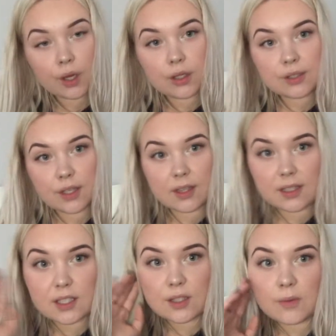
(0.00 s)
So I think
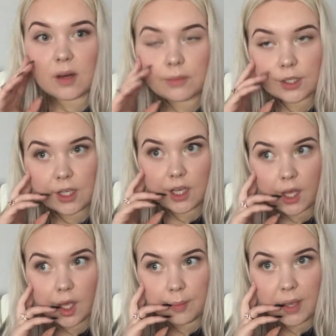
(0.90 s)
this is where I'm
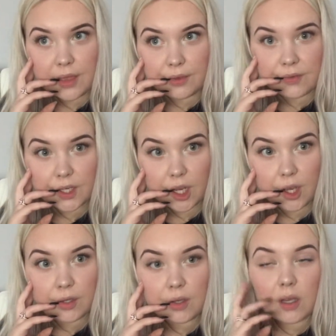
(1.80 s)
gonna end the video,